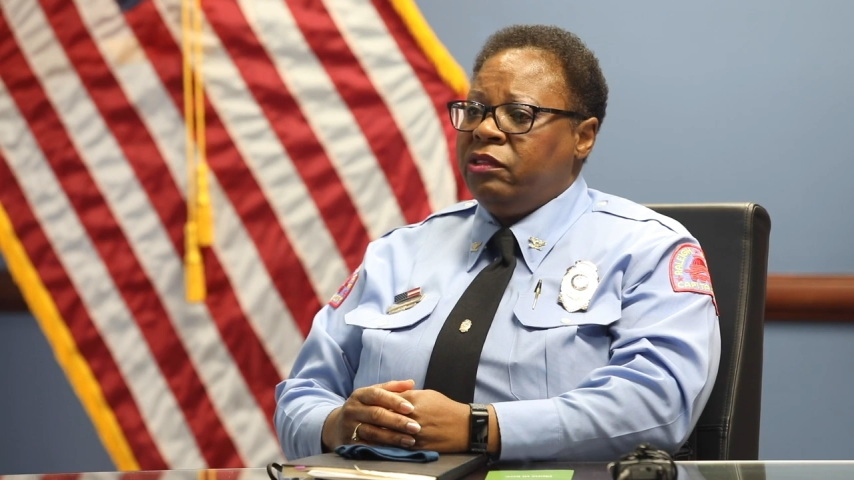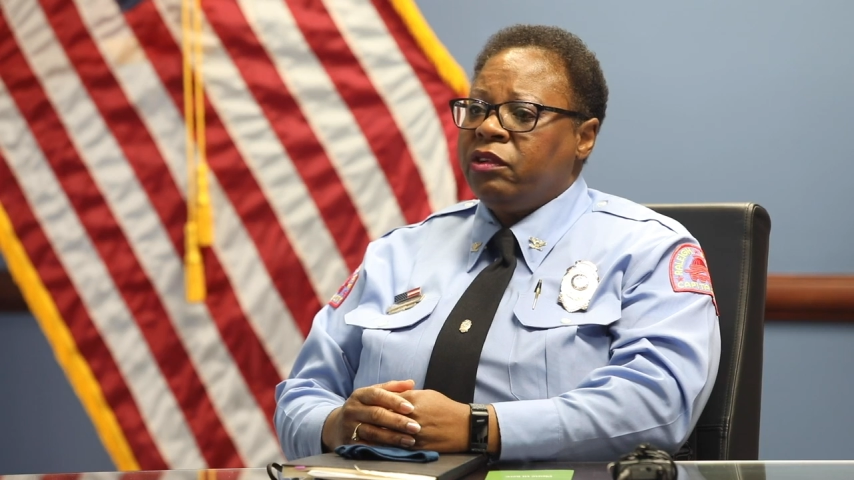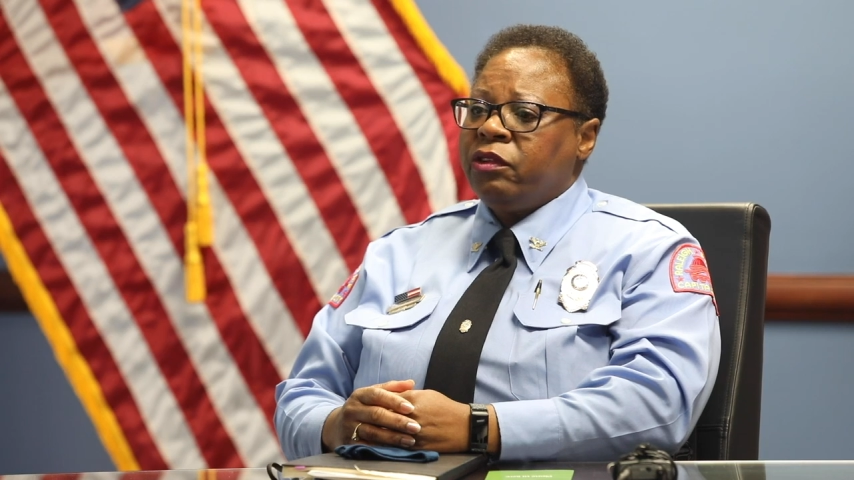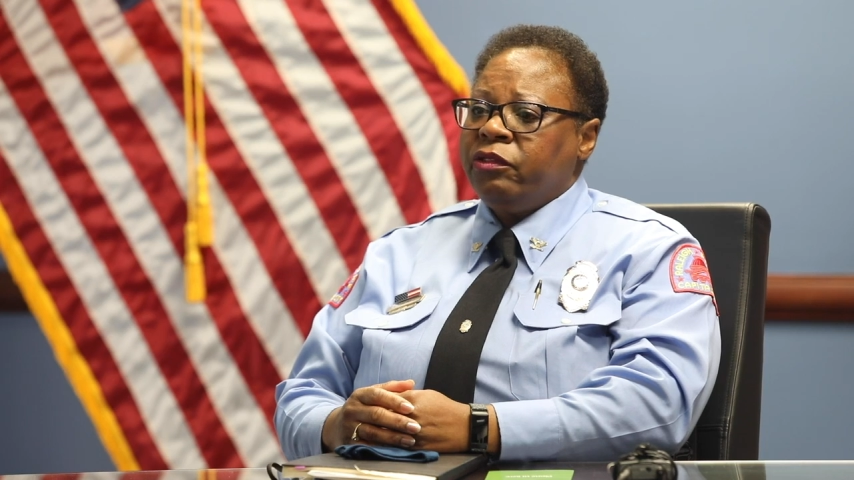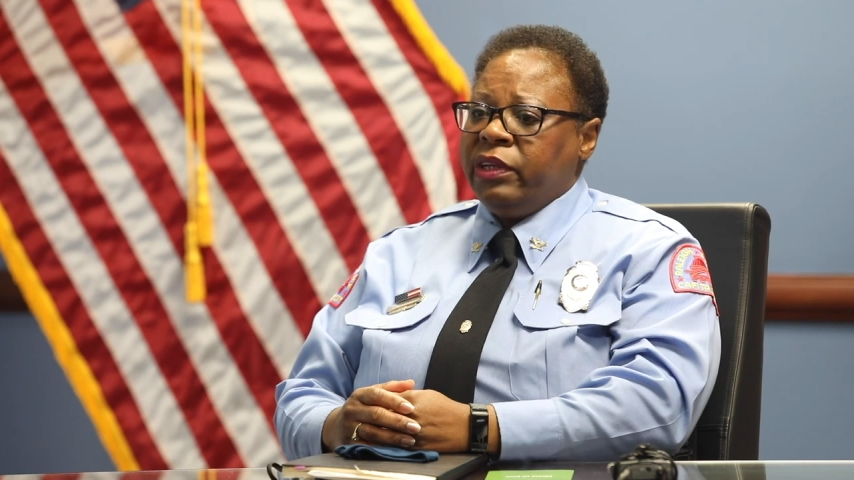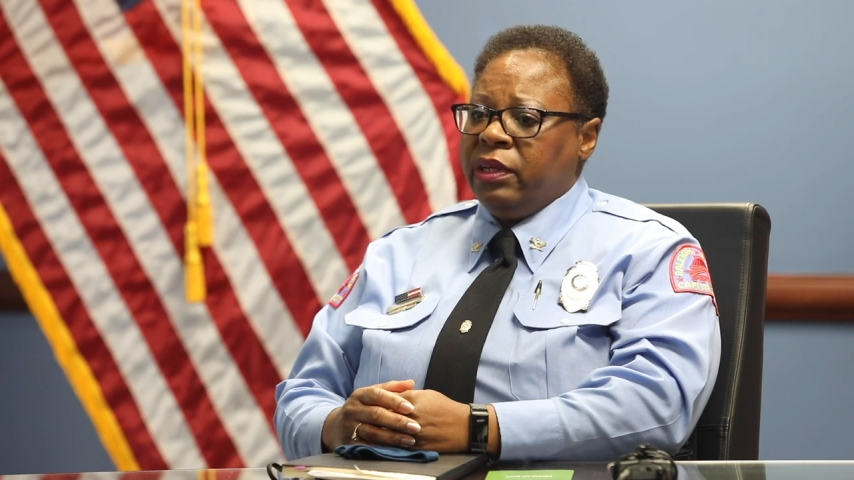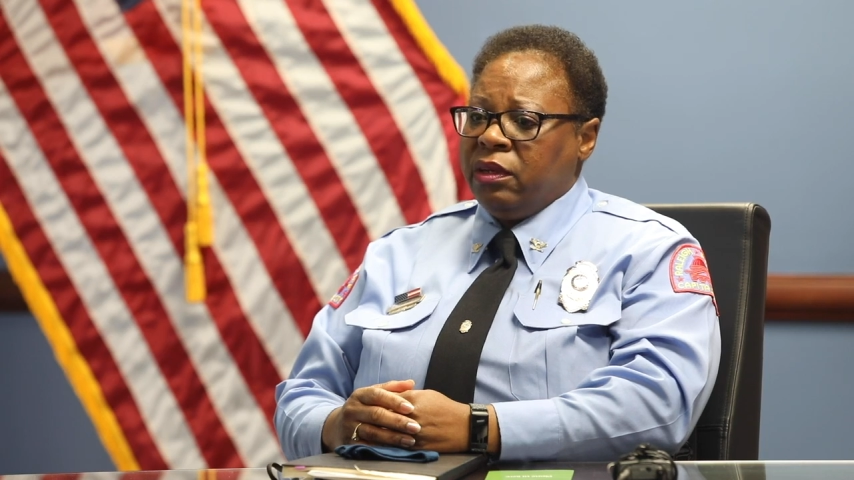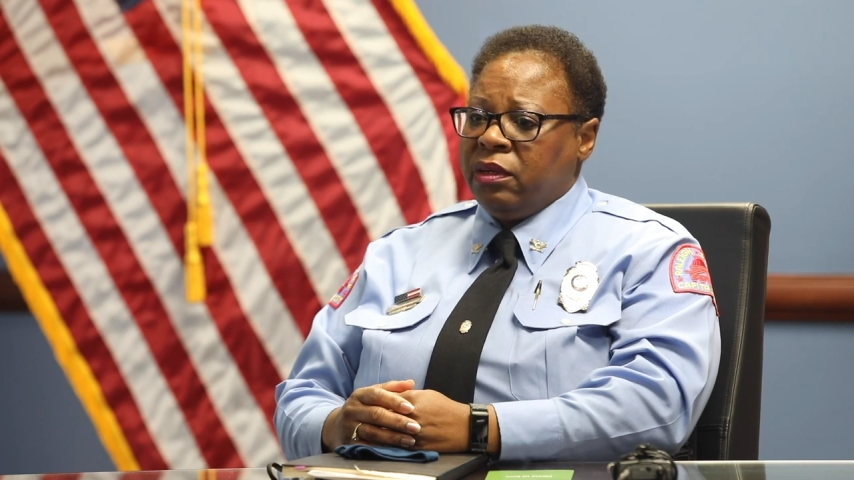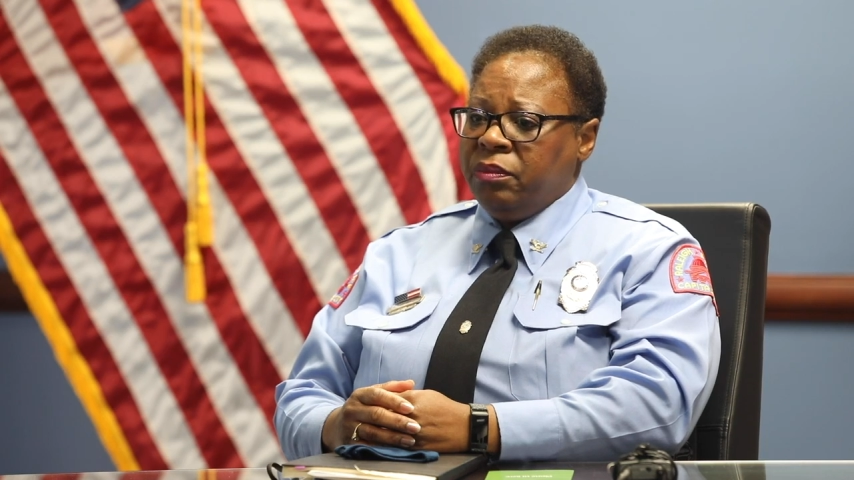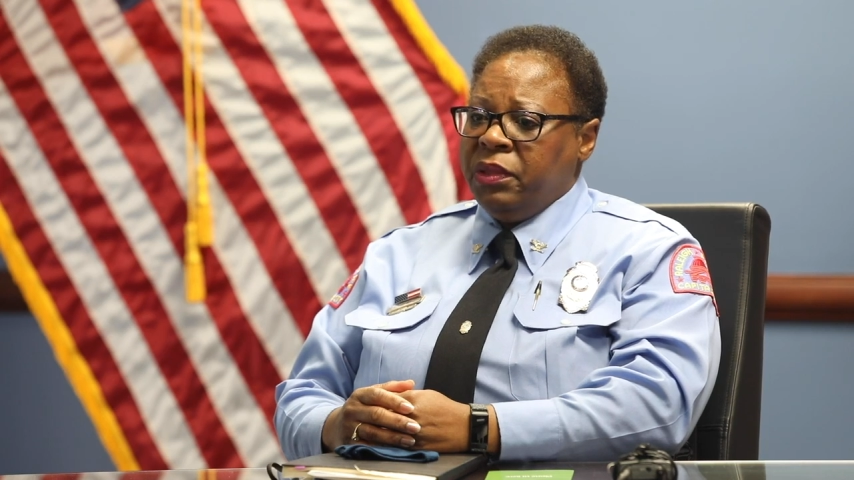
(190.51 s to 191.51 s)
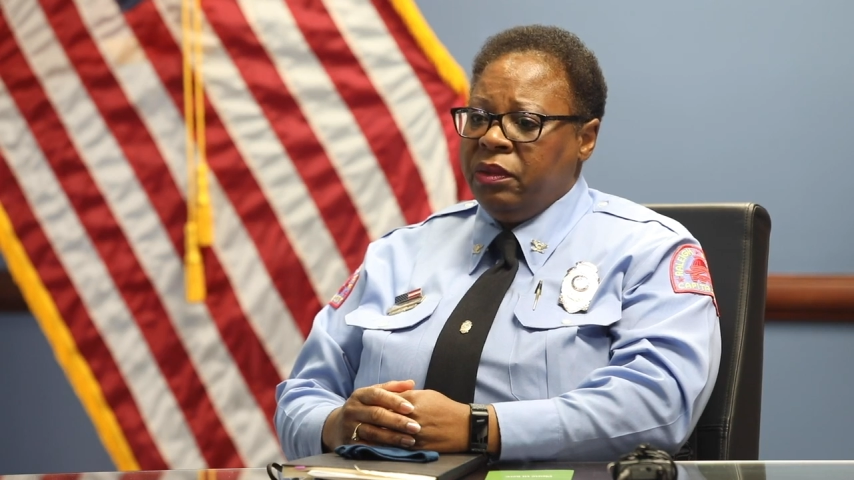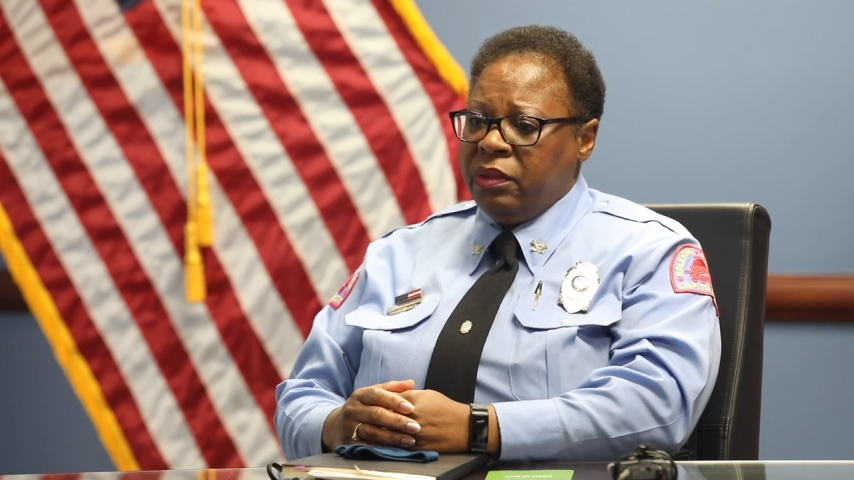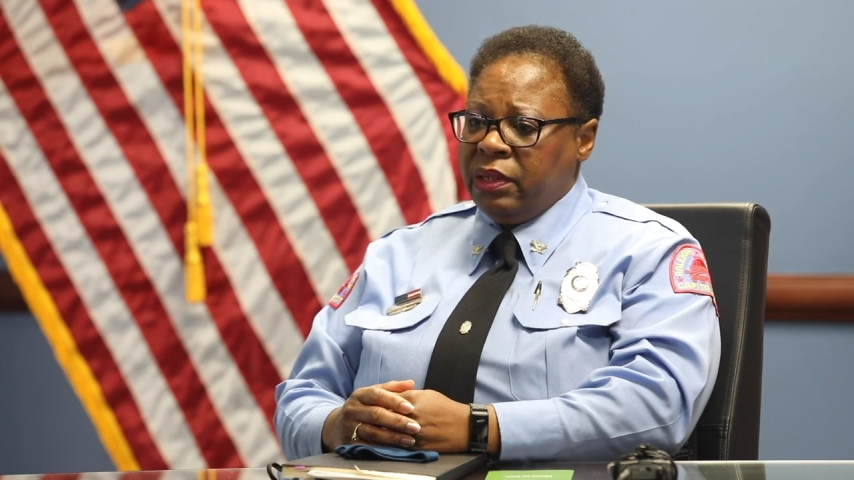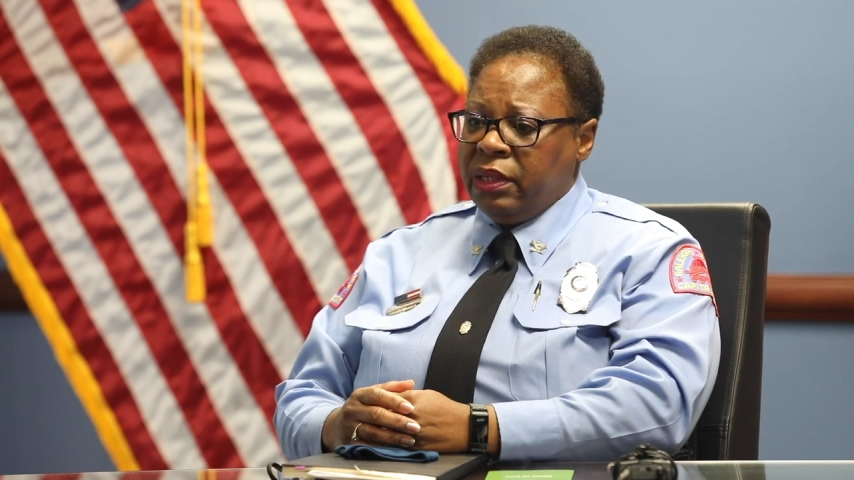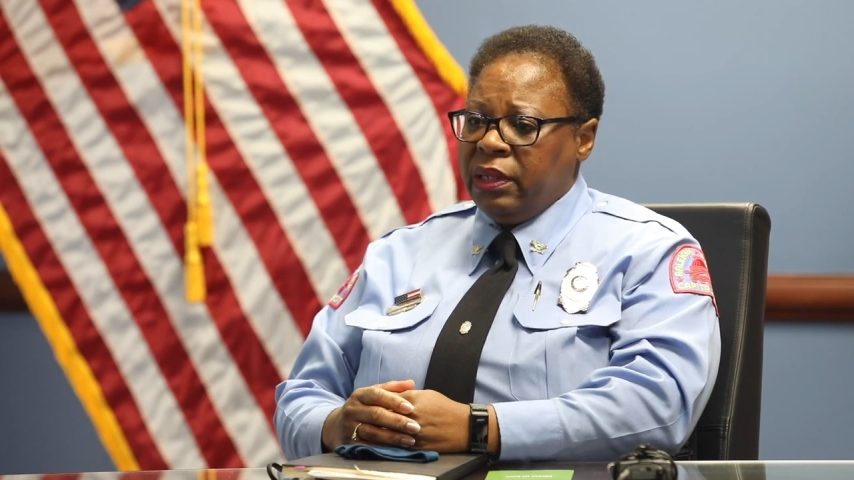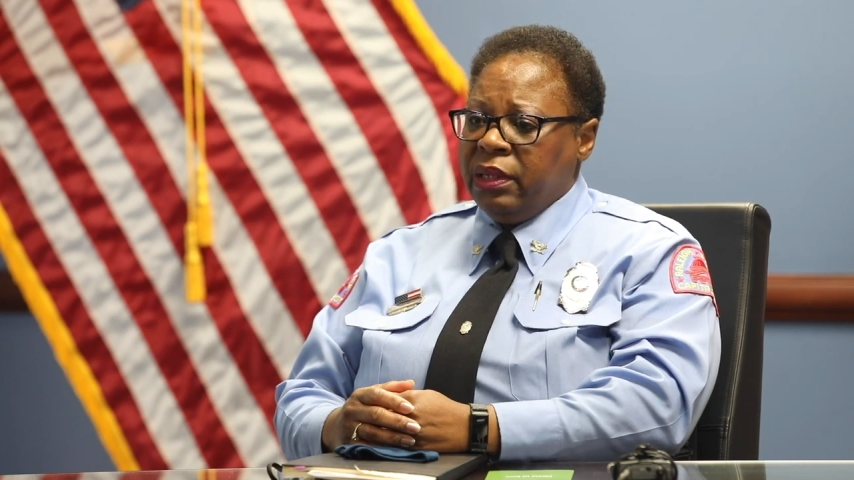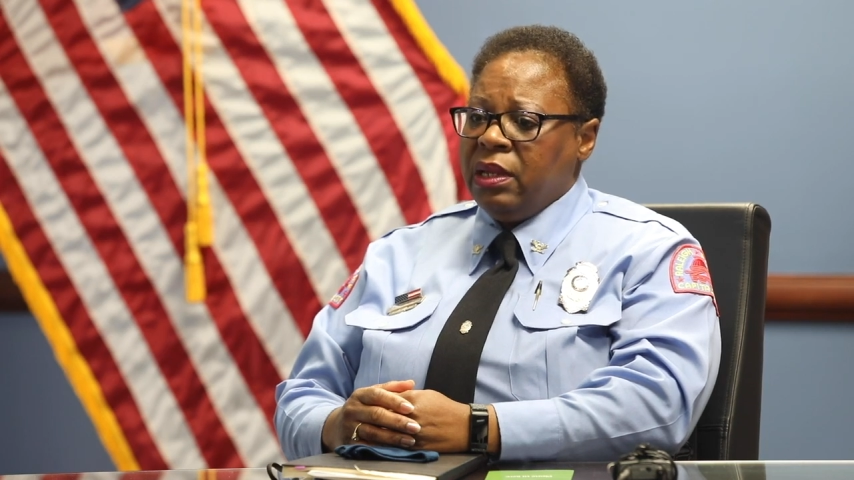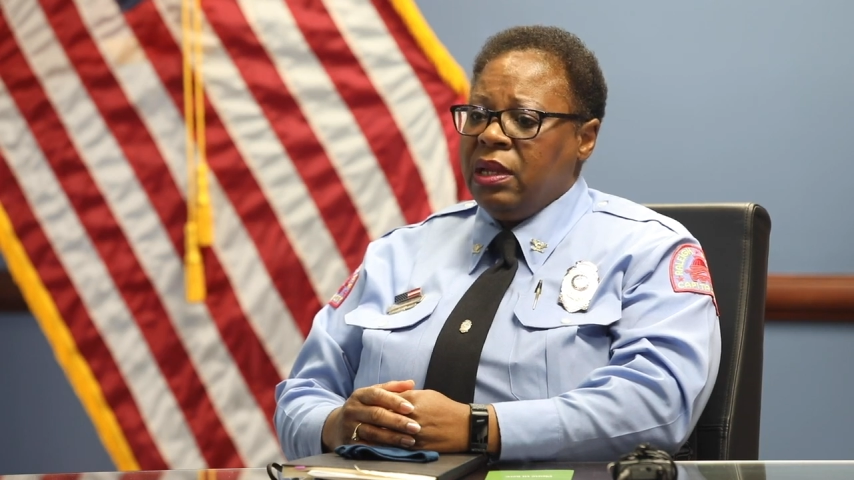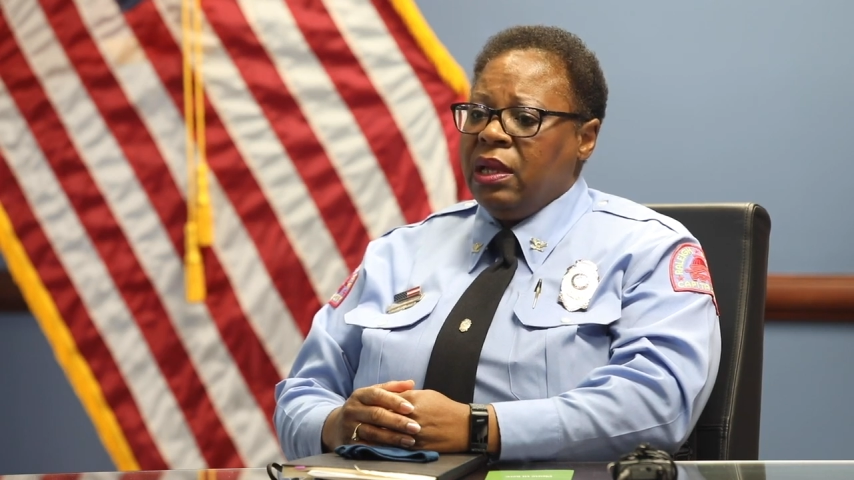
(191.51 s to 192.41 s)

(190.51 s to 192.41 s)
serving a community,